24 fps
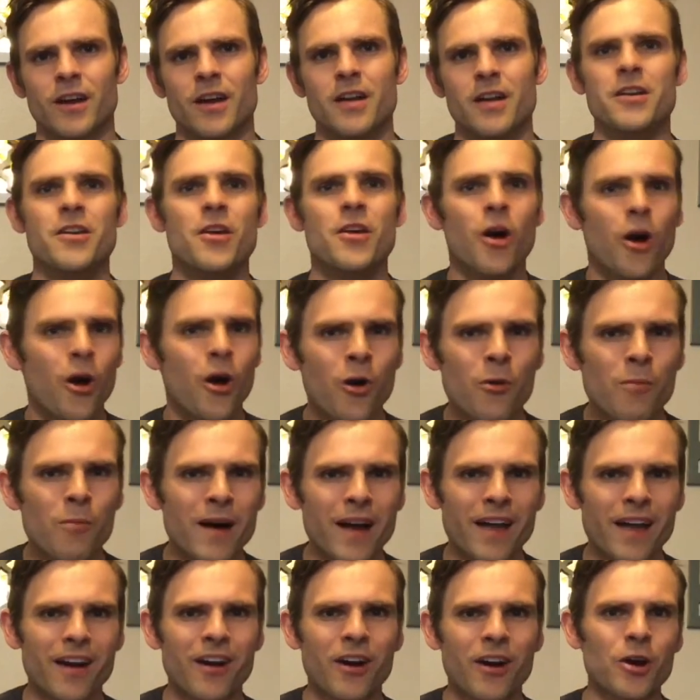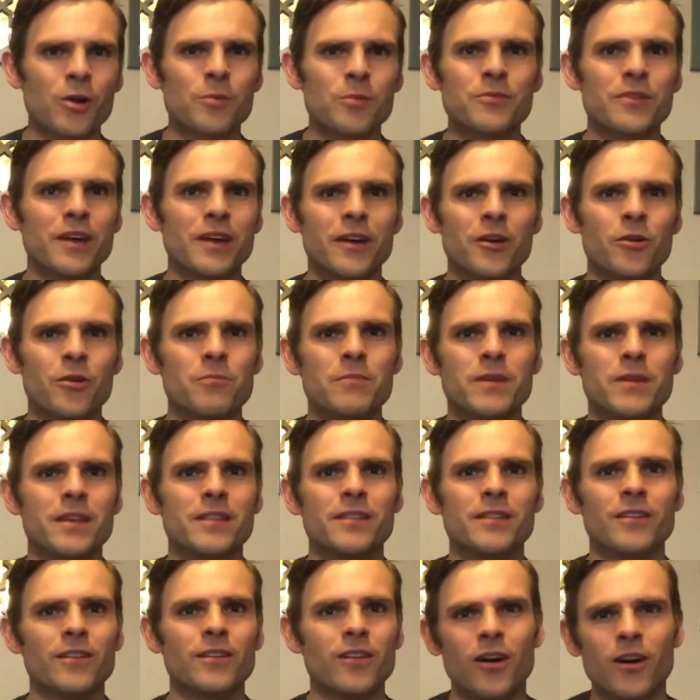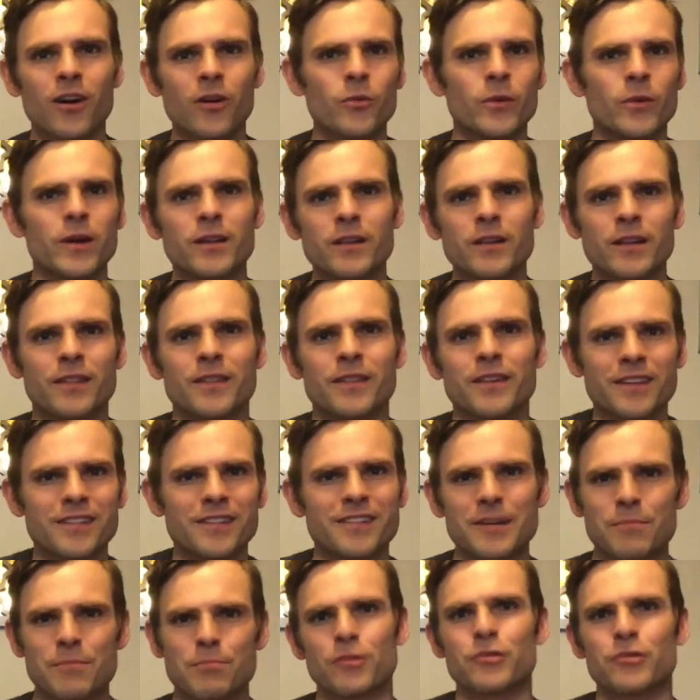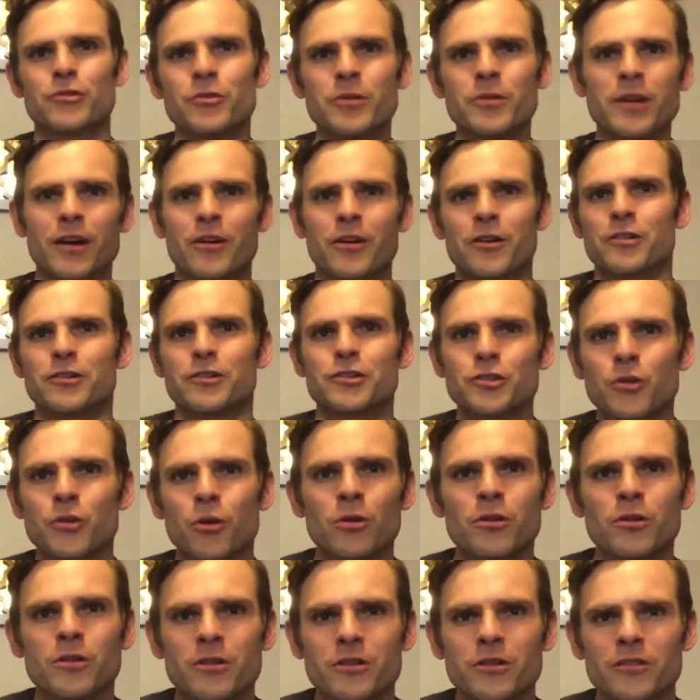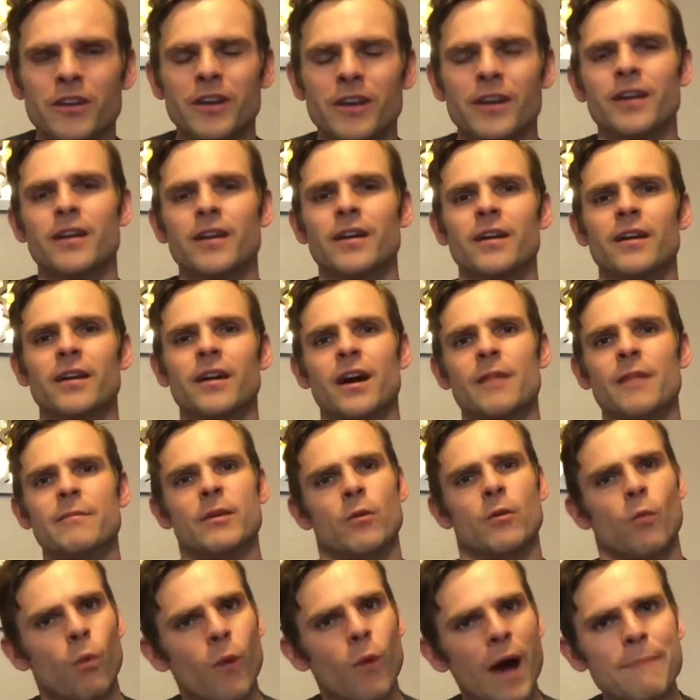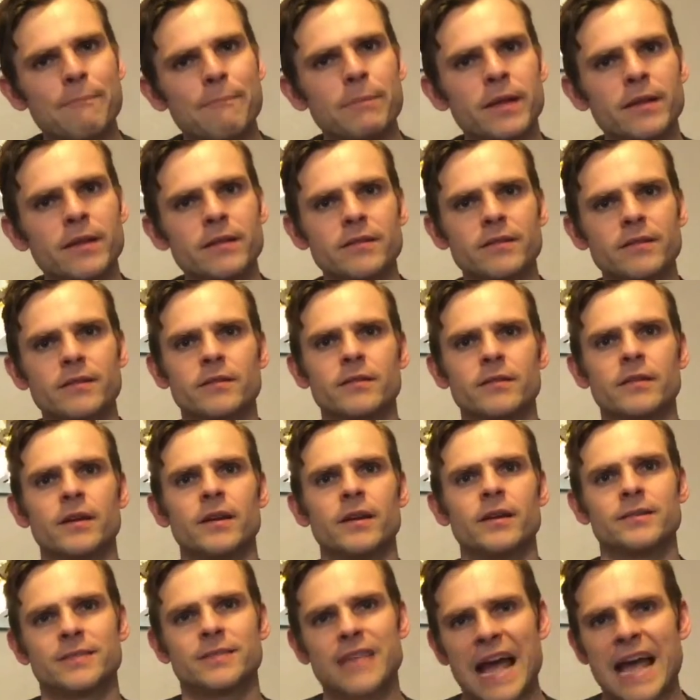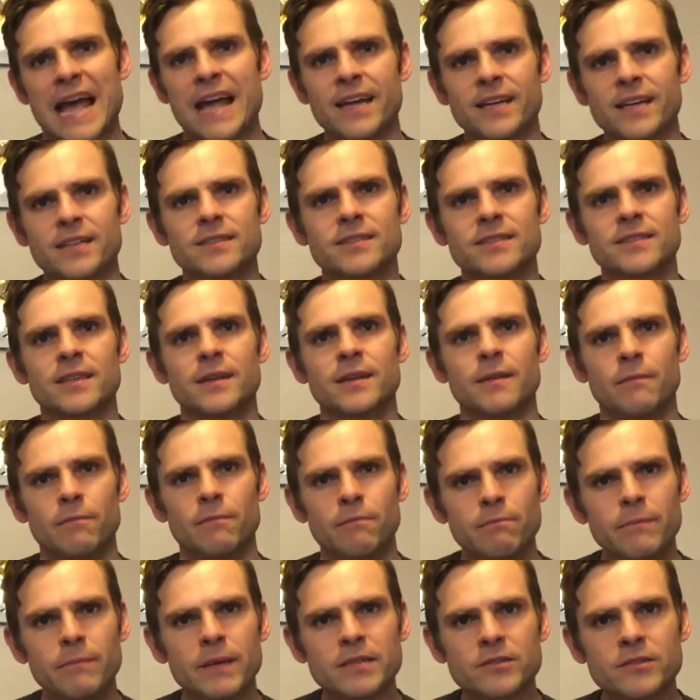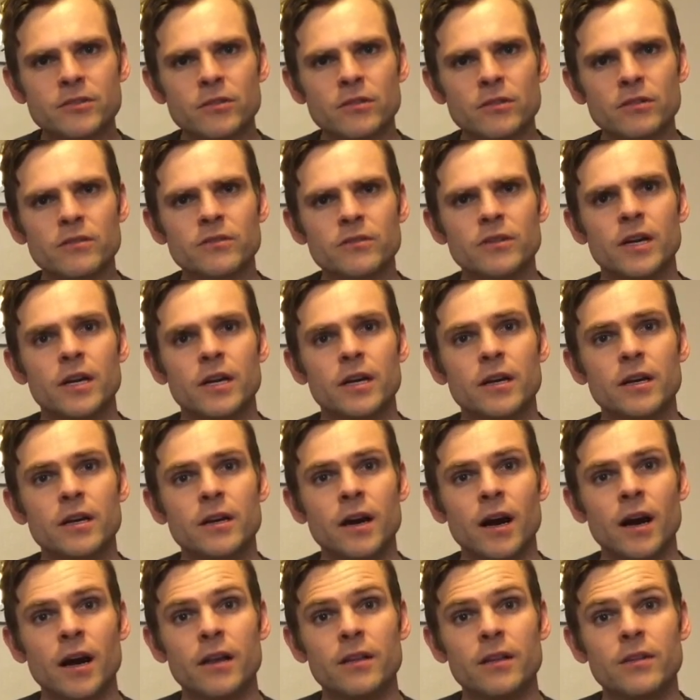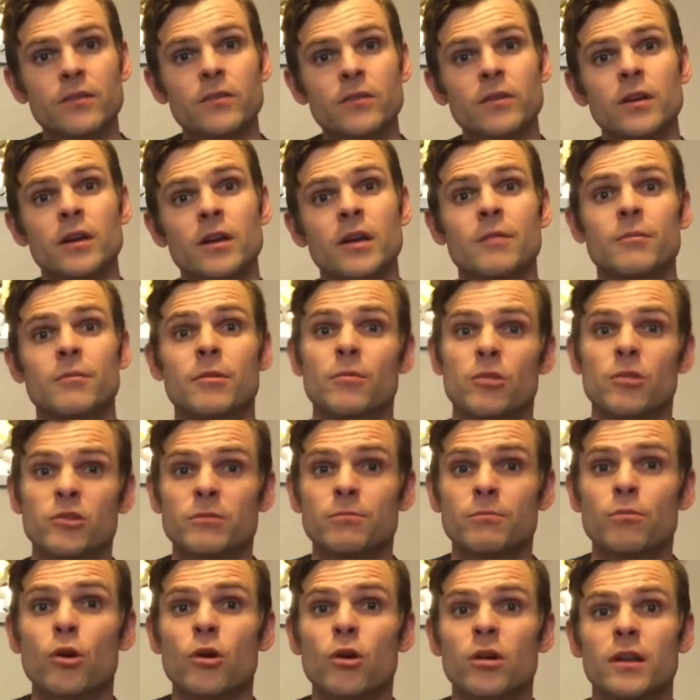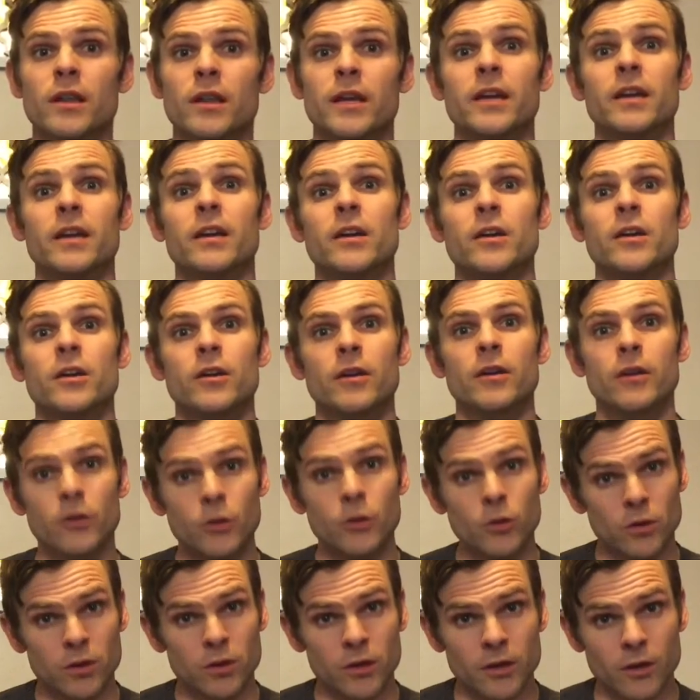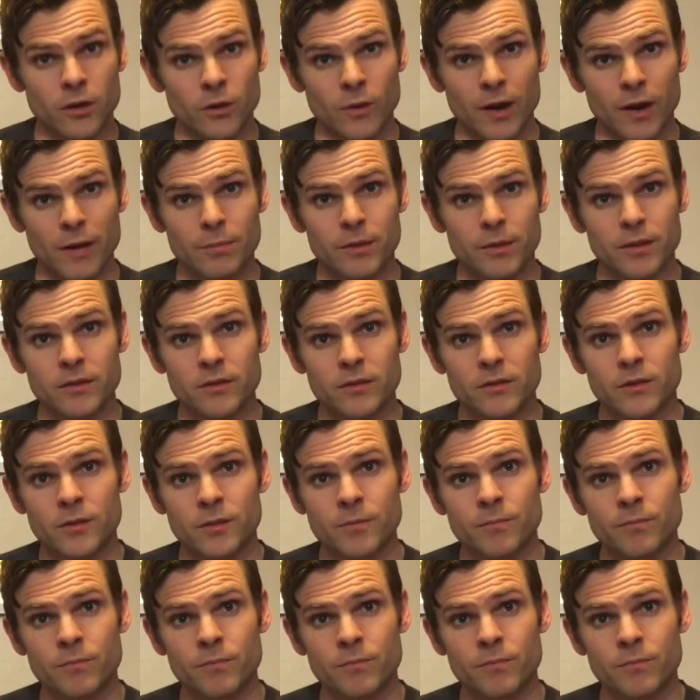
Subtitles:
No, by arms I don't mean the long wiggly things that protrude out of your shoulders. I mean weapons, tanks, missiles, guns, but most importantly, nuclear weapons.